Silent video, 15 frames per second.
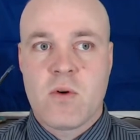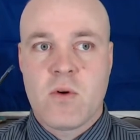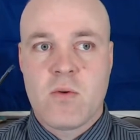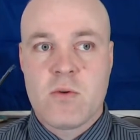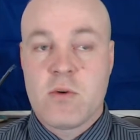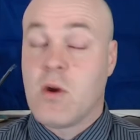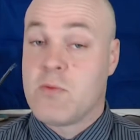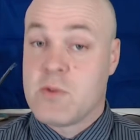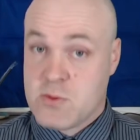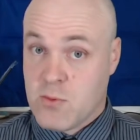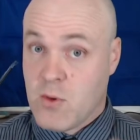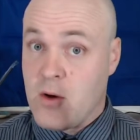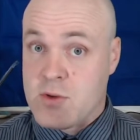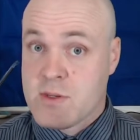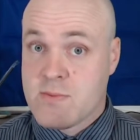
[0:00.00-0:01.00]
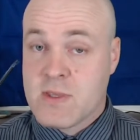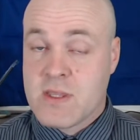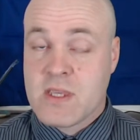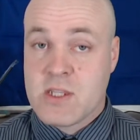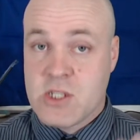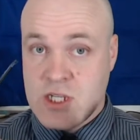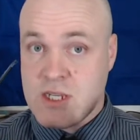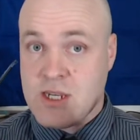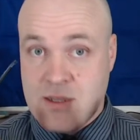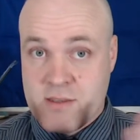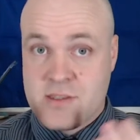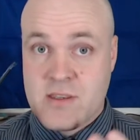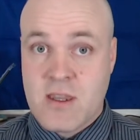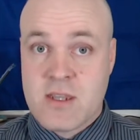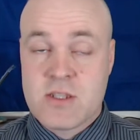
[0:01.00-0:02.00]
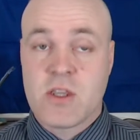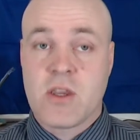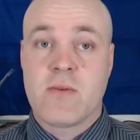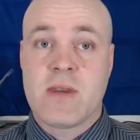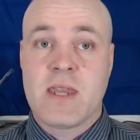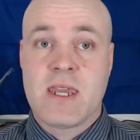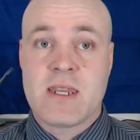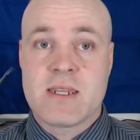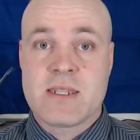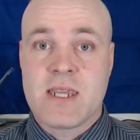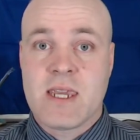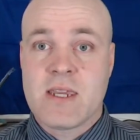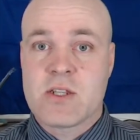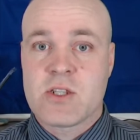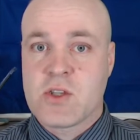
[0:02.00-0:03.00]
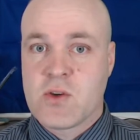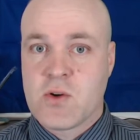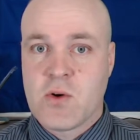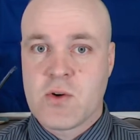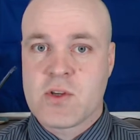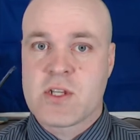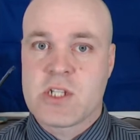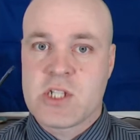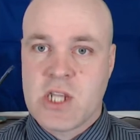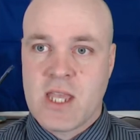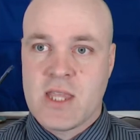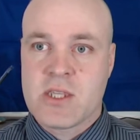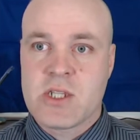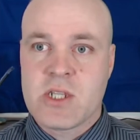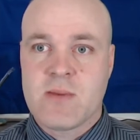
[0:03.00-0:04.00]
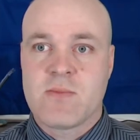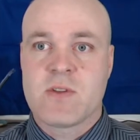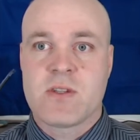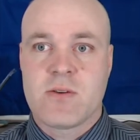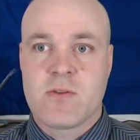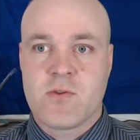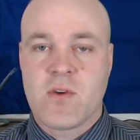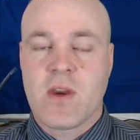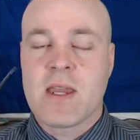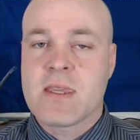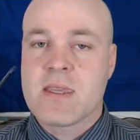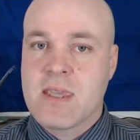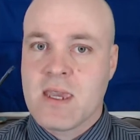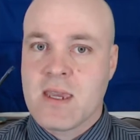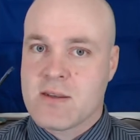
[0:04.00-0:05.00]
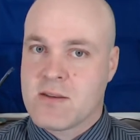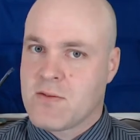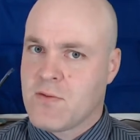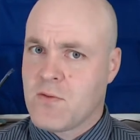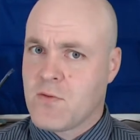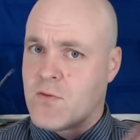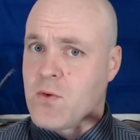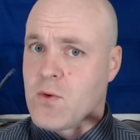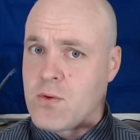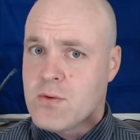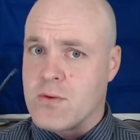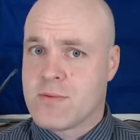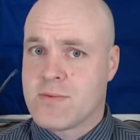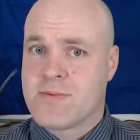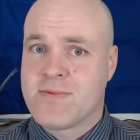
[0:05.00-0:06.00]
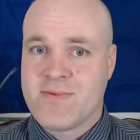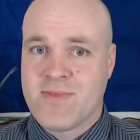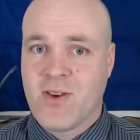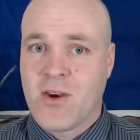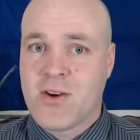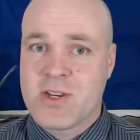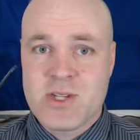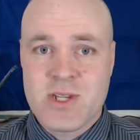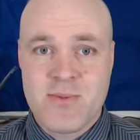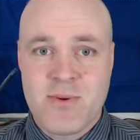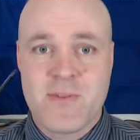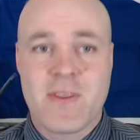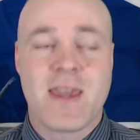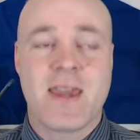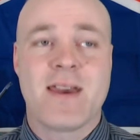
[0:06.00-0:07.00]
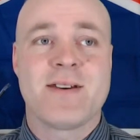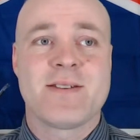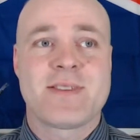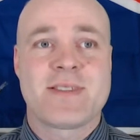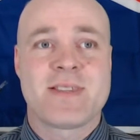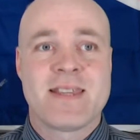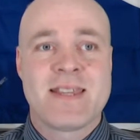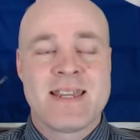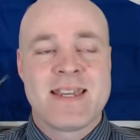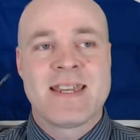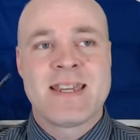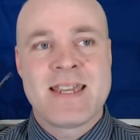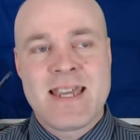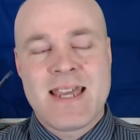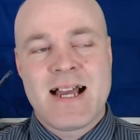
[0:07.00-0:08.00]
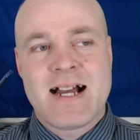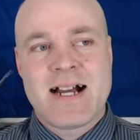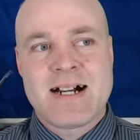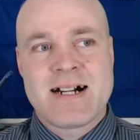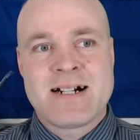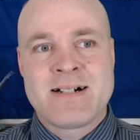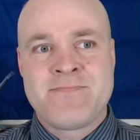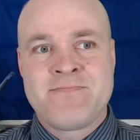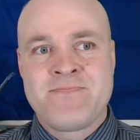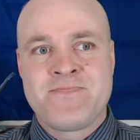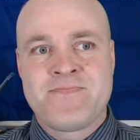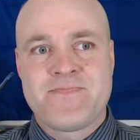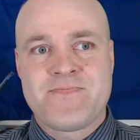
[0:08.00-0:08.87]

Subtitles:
which ultimately she did decide to go ahead and take it to court and challenge him to try and get full ownership of the house. This